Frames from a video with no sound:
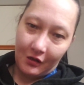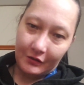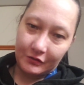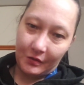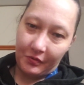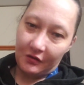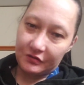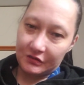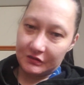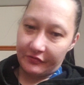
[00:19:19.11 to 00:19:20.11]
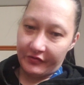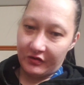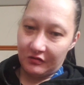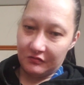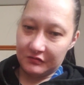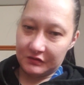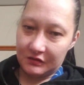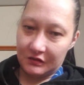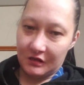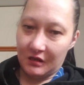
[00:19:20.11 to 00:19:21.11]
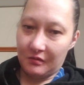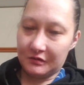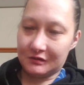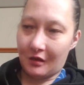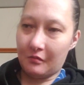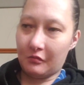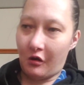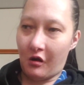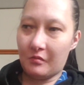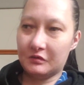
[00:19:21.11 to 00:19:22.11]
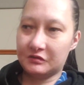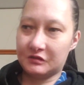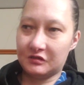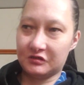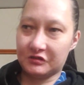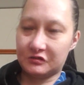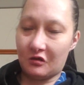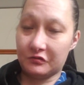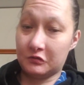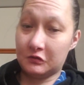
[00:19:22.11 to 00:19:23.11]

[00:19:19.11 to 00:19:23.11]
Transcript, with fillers: I do apologize if I don't see your name in some comments I just saw